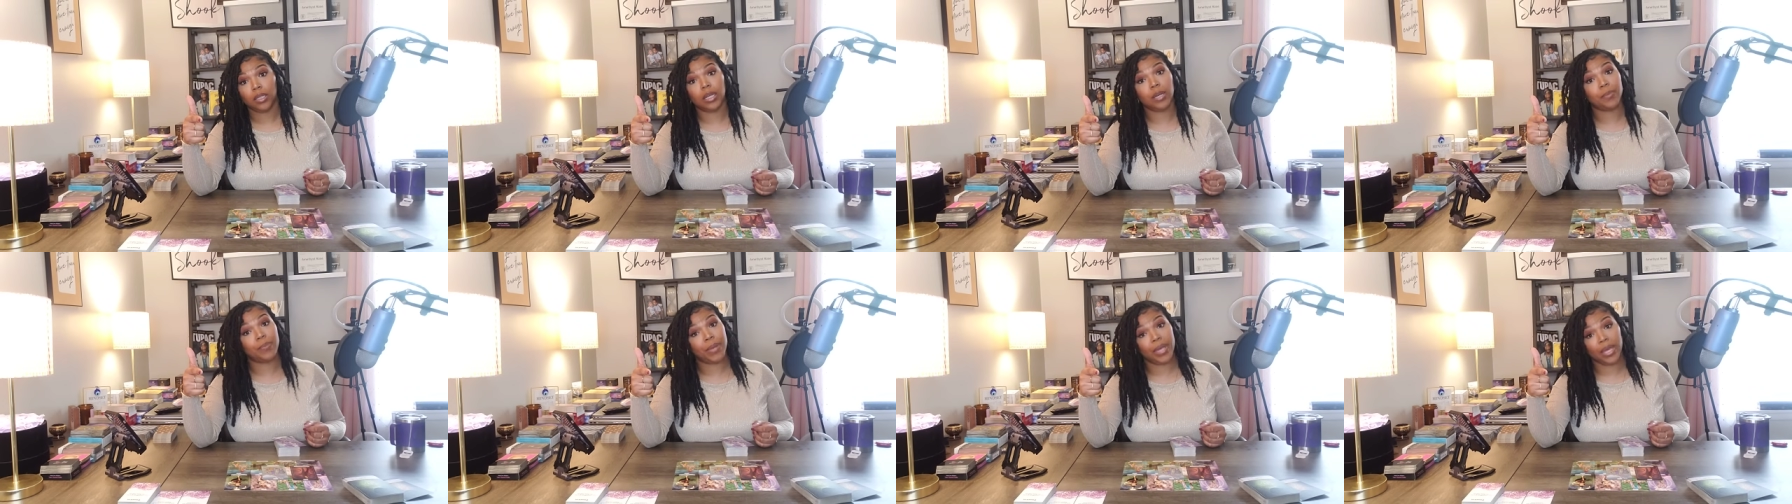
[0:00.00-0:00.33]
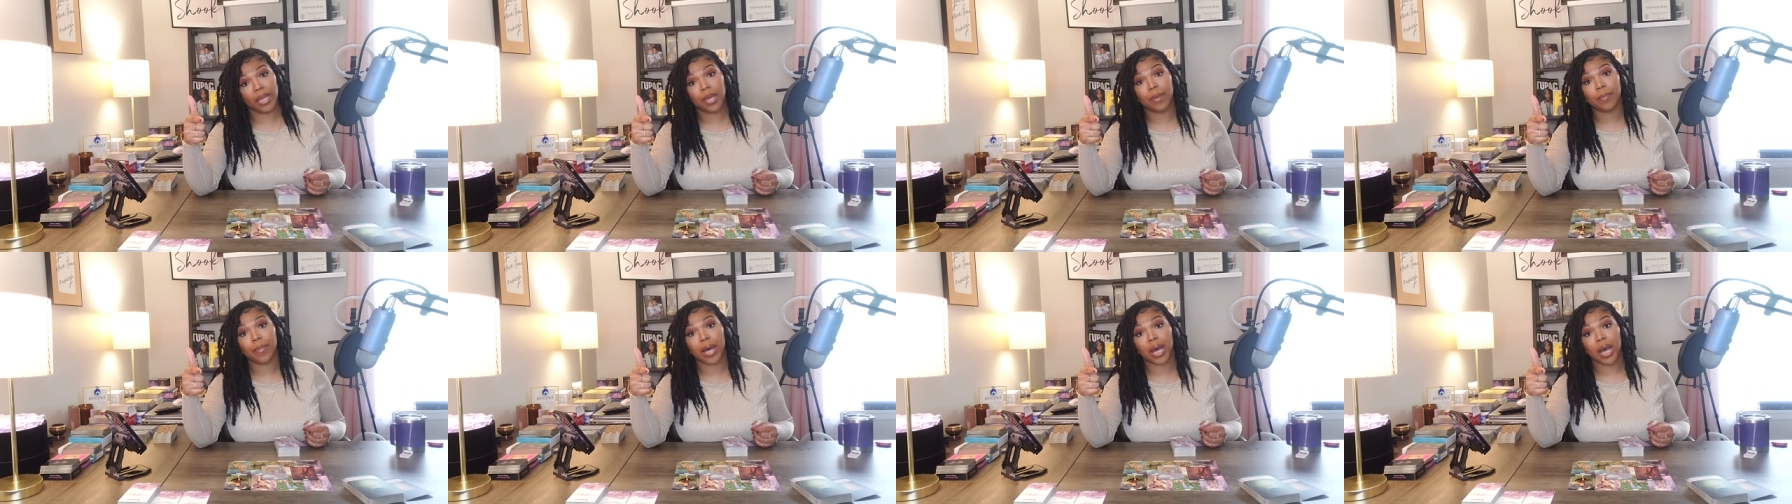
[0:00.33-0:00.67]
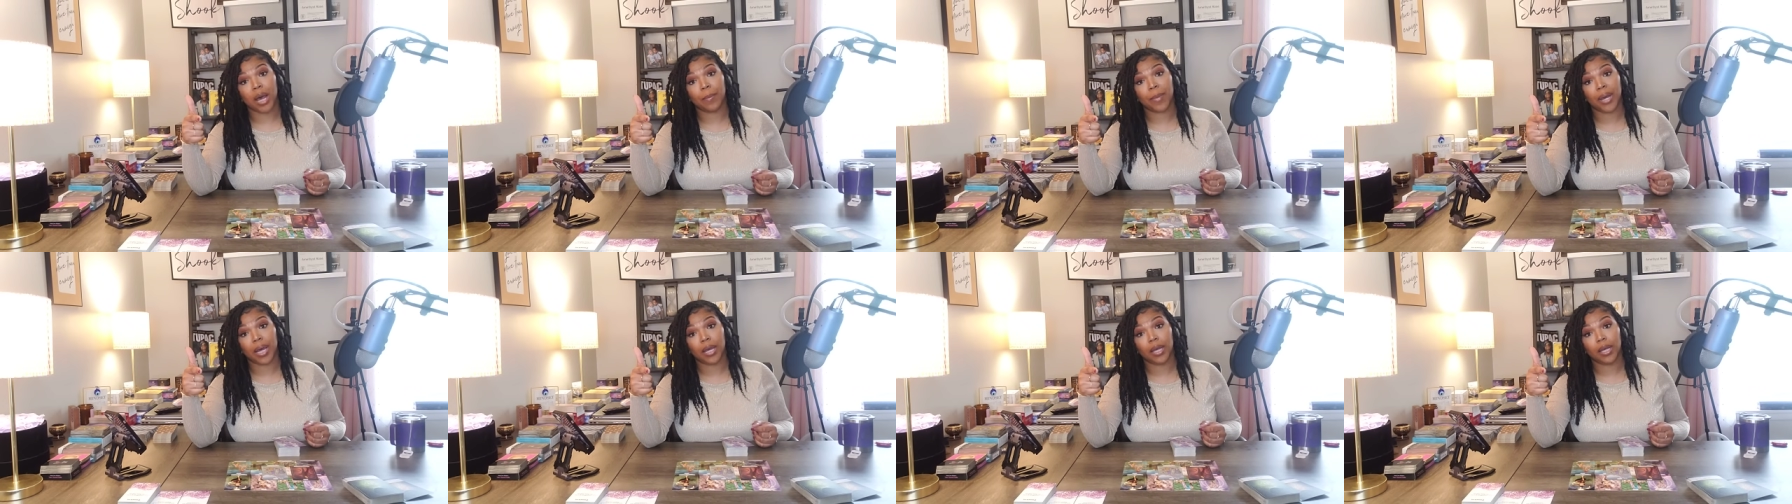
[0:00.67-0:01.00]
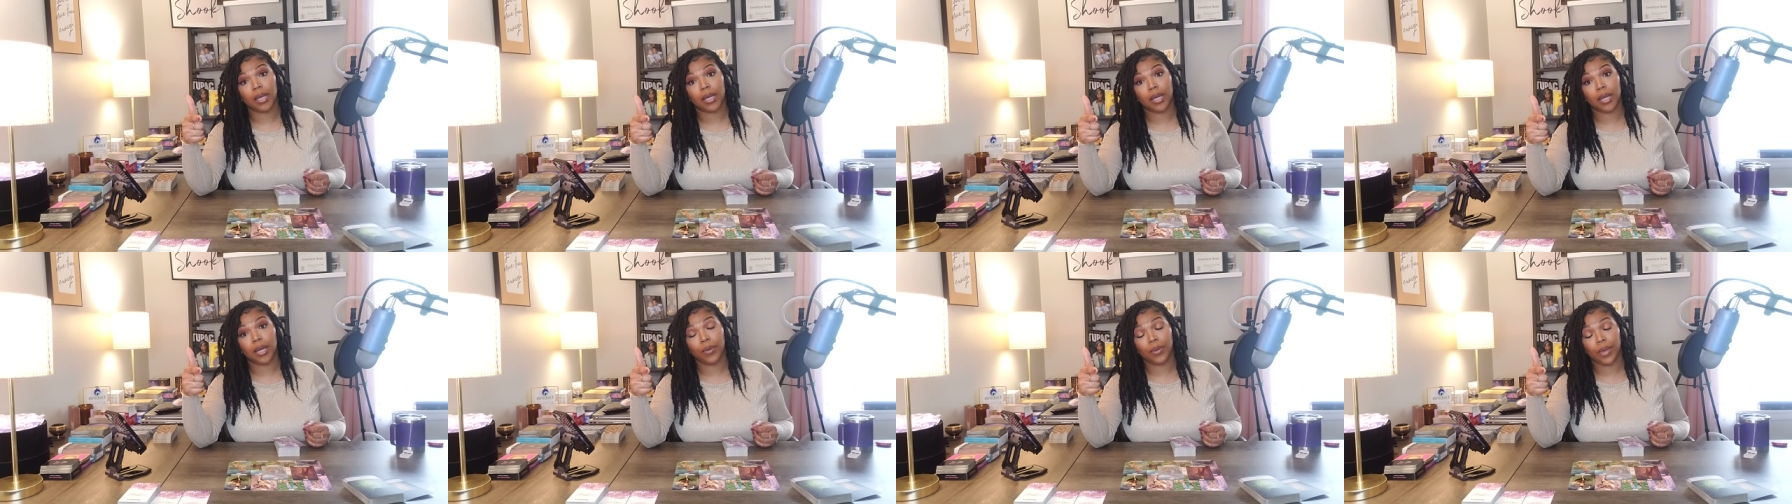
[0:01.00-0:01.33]
could be your mama,
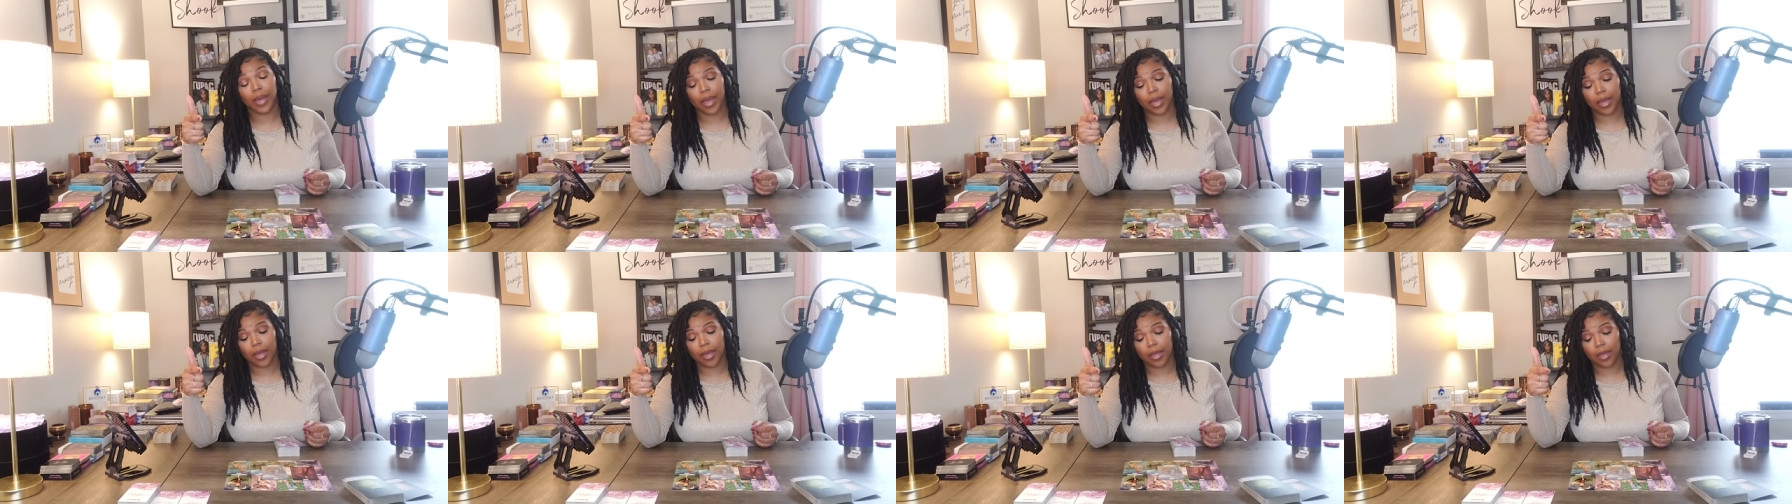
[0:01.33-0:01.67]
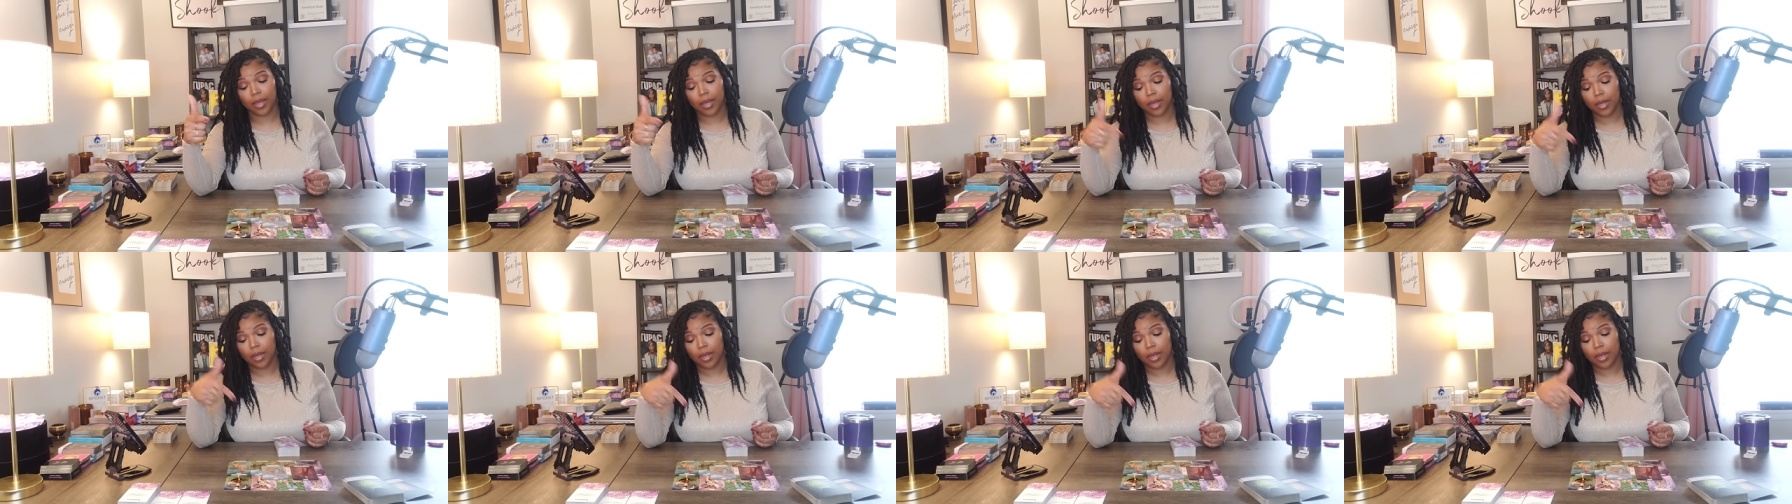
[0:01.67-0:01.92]
okay?